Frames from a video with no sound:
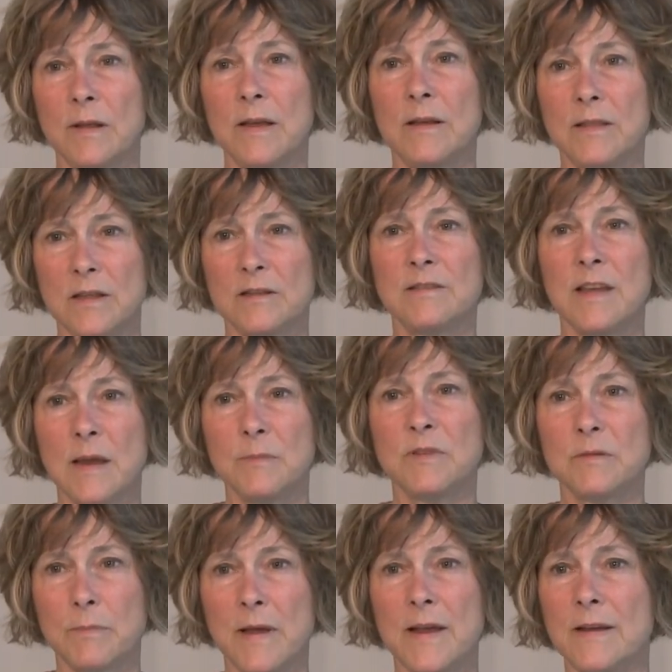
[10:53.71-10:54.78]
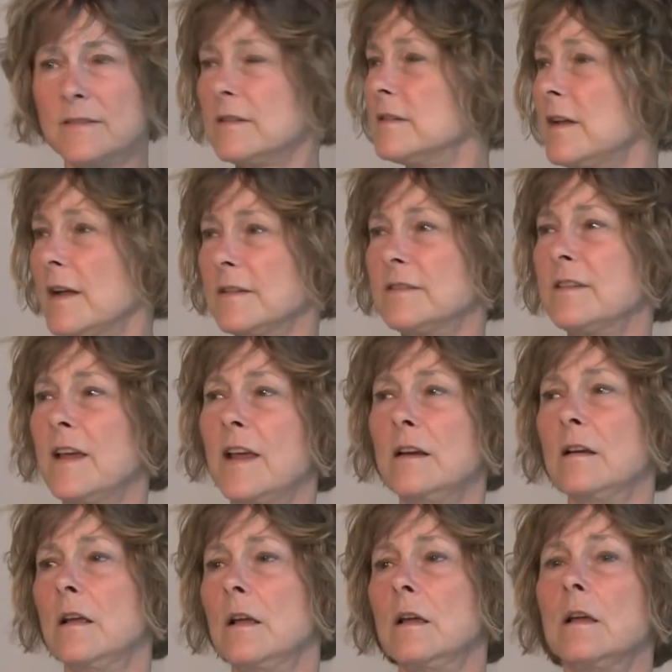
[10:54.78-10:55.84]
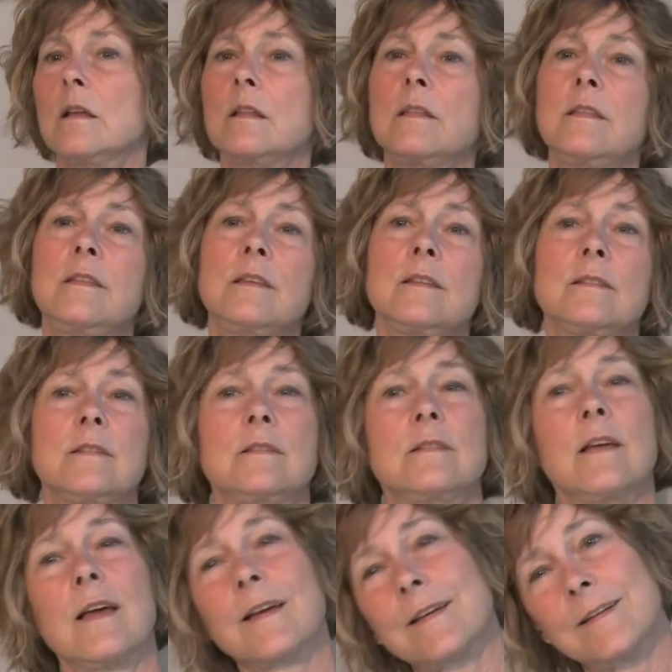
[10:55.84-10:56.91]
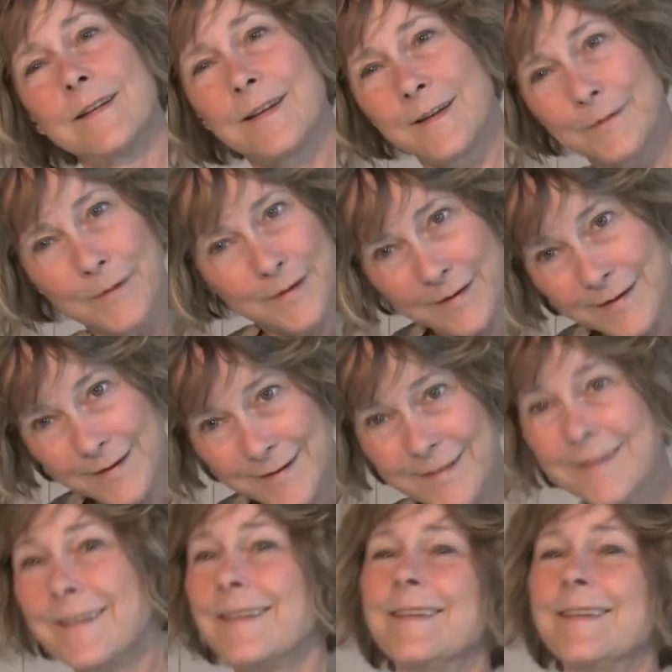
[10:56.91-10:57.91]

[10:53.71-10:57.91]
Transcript: in the same space, and not saying, this is academic,